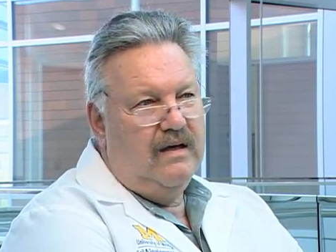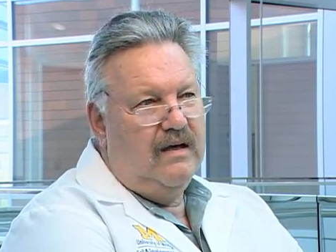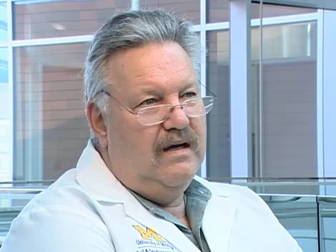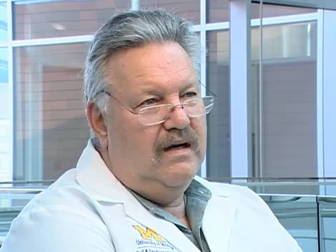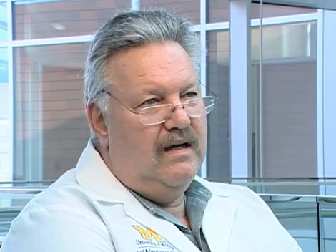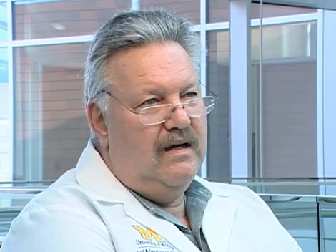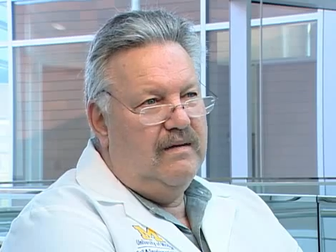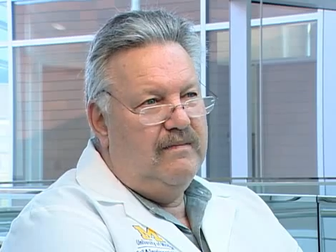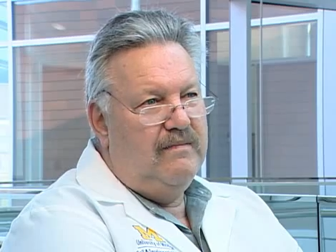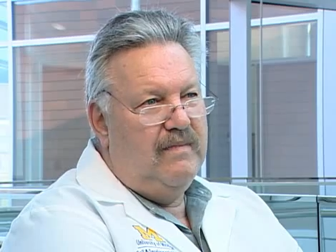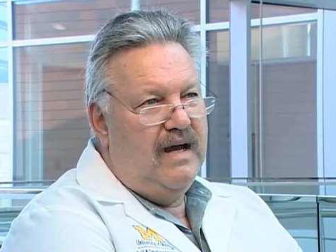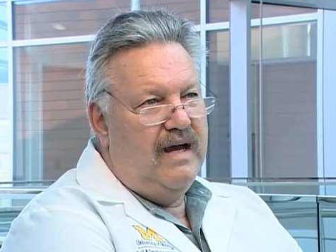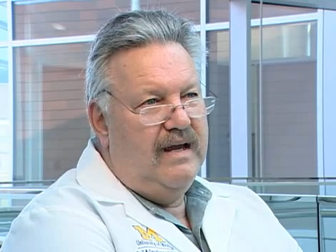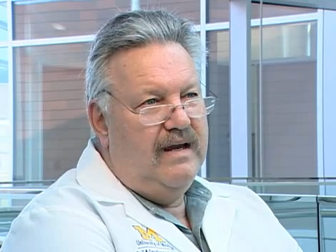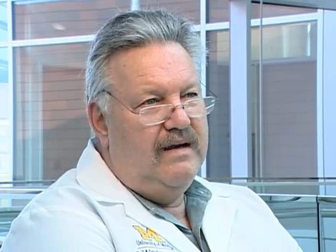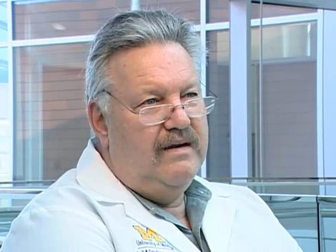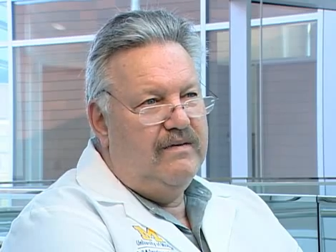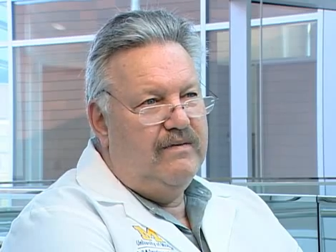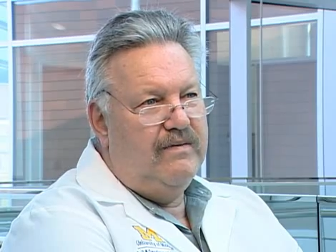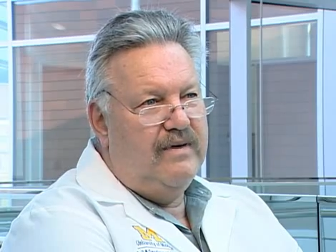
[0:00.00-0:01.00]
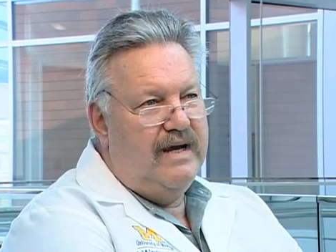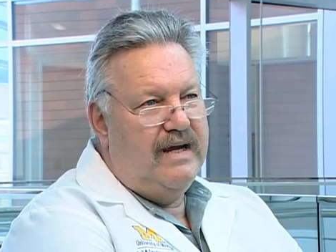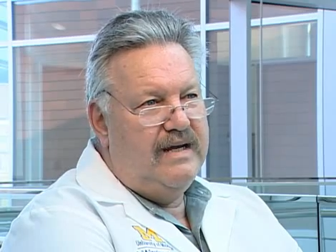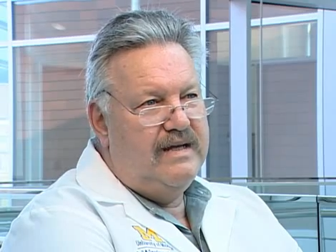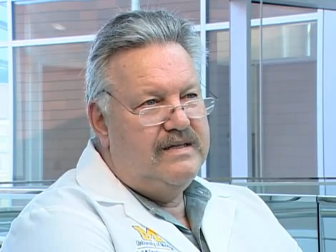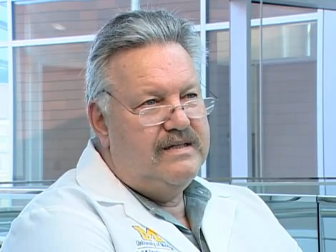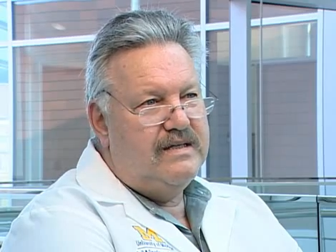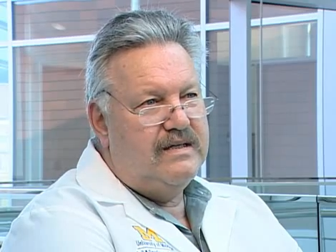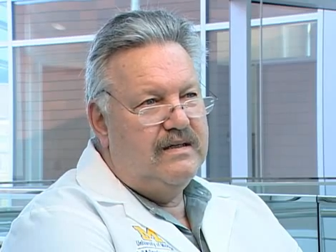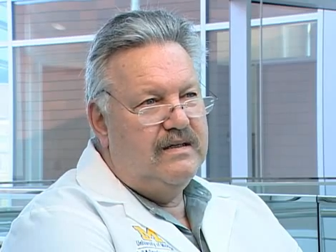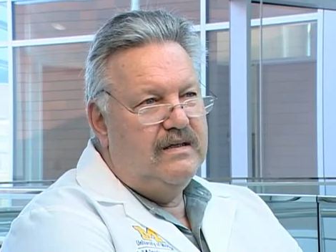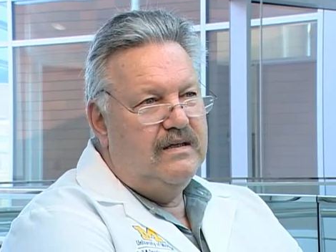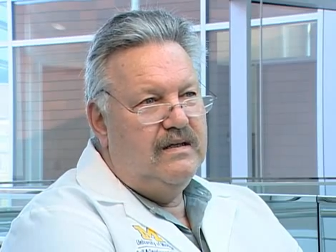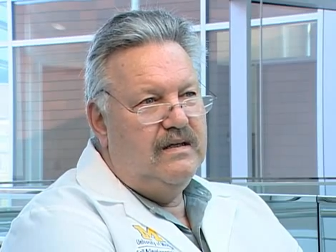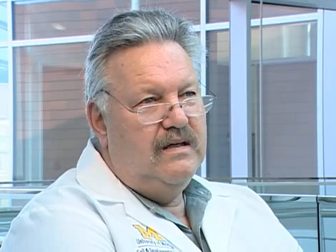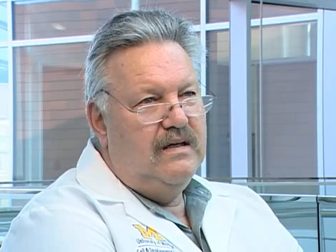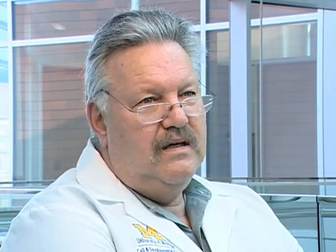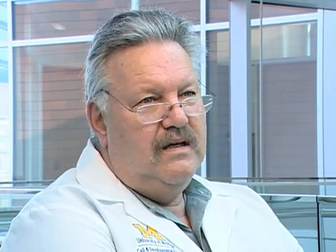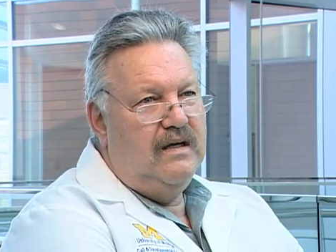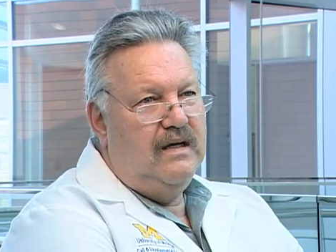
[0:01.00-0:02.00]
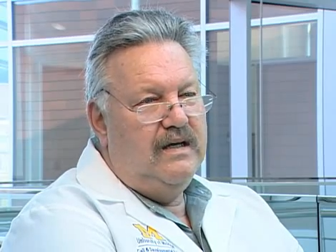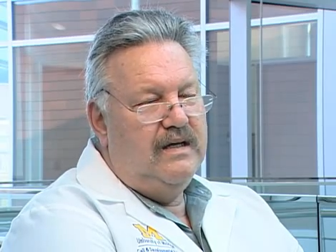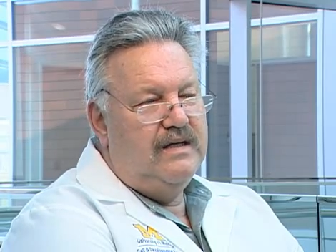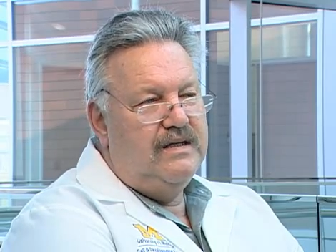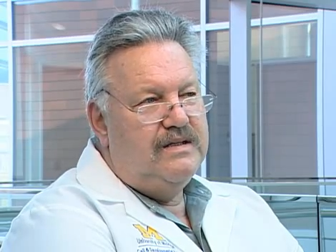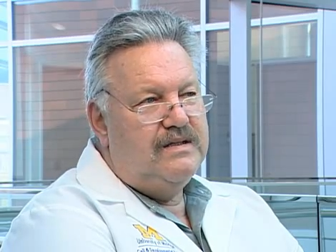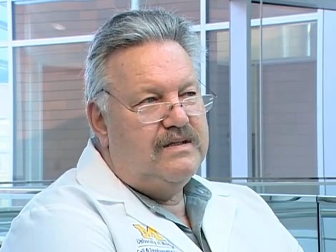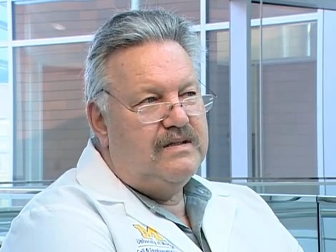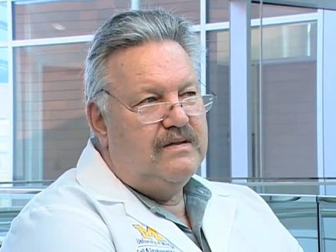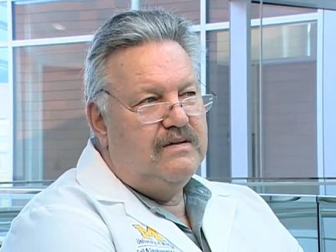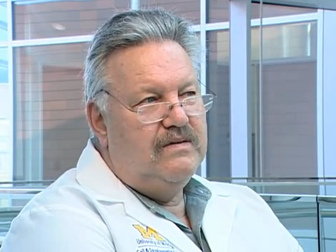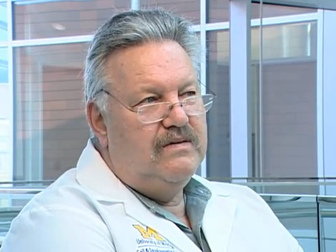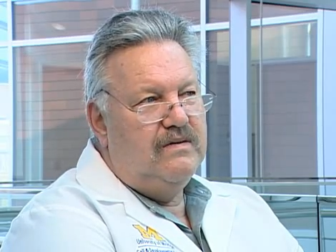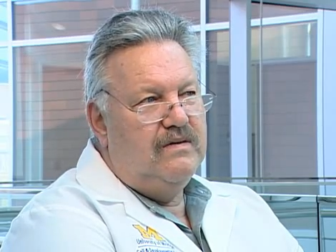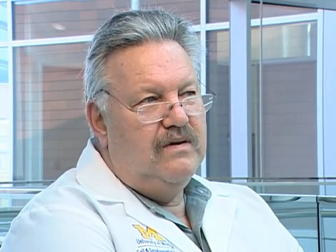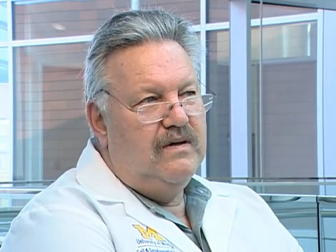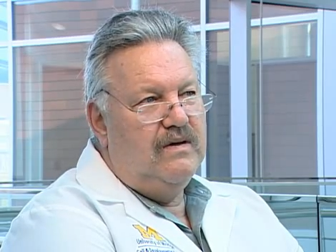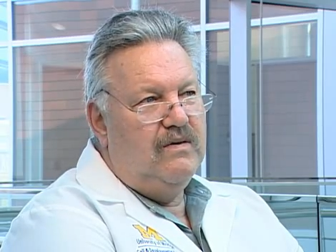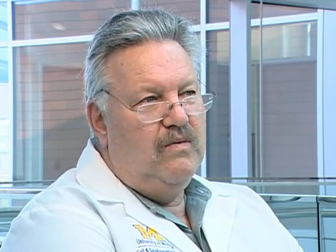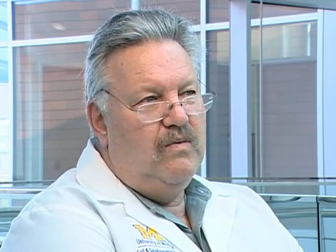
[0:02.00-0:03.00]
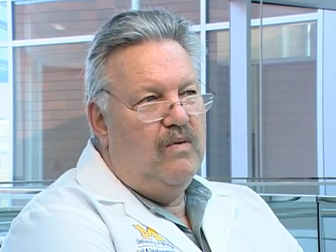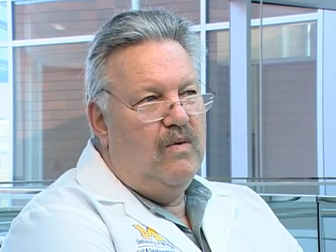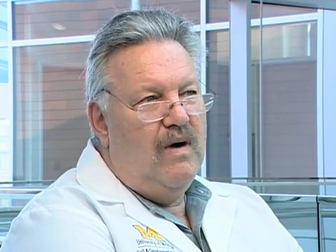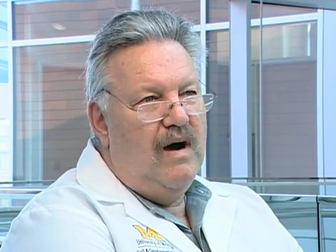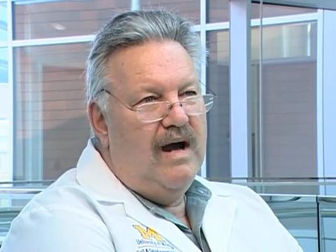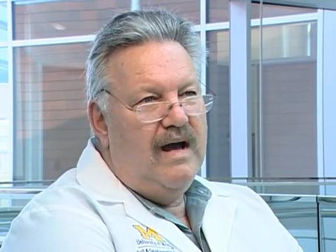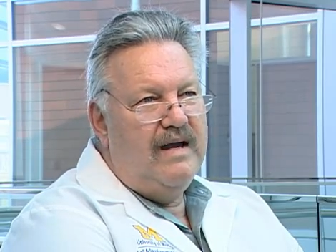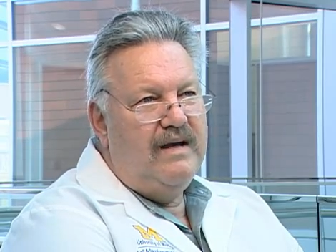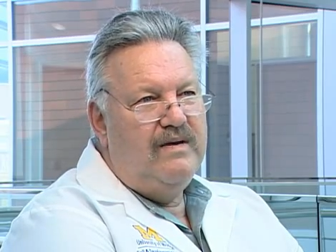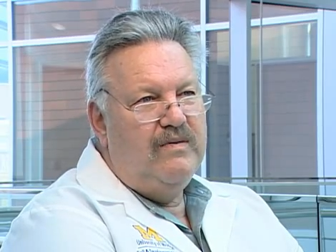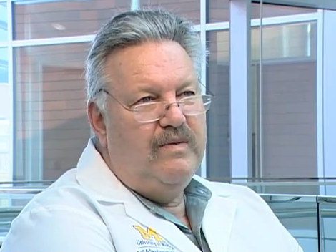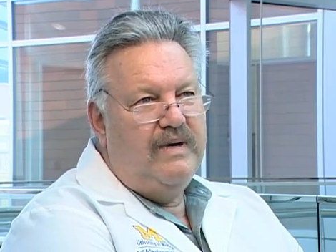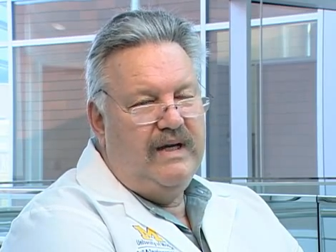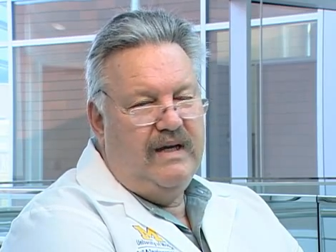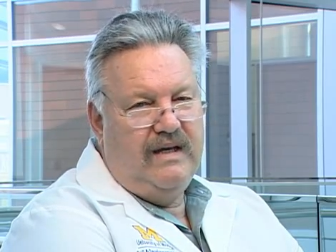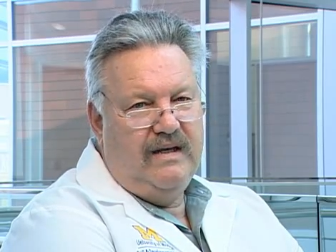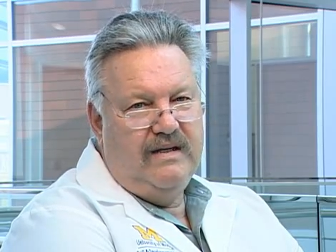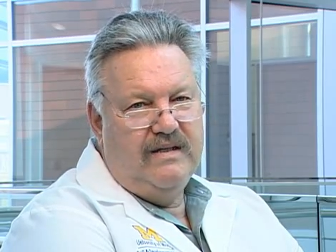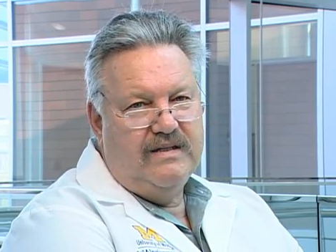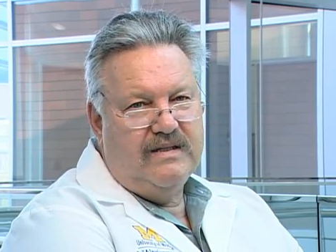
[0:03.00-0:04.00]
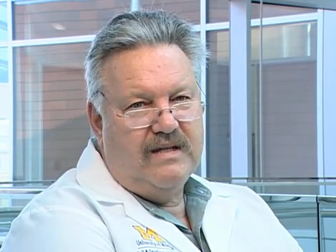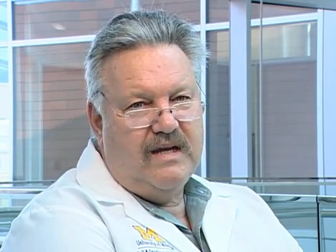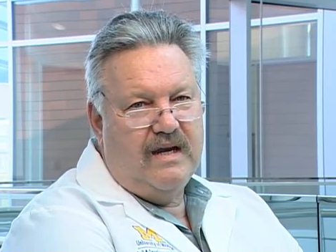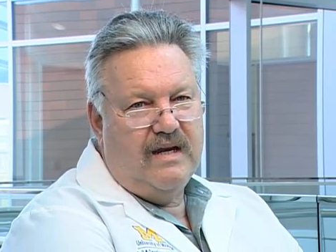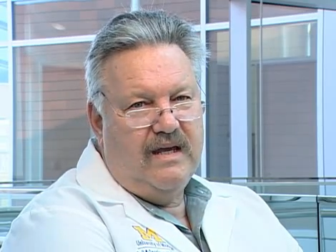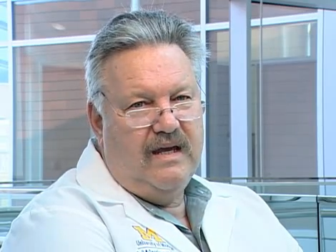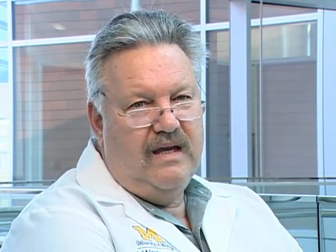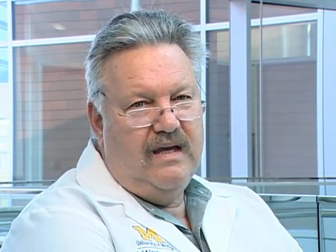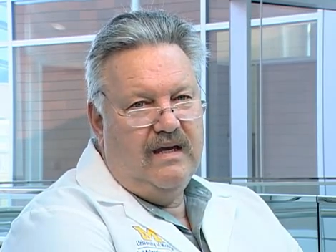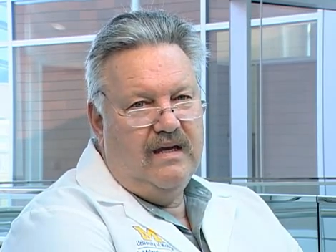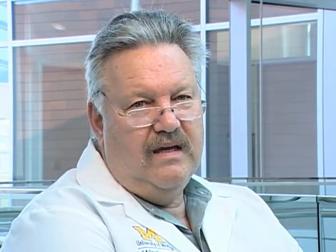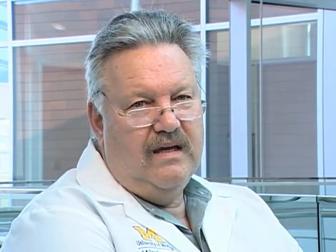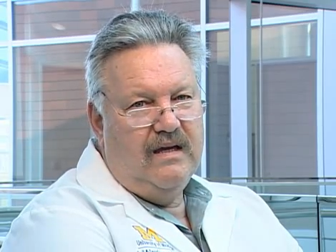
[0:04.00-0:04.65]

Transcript: uh, might raise is why do we need to study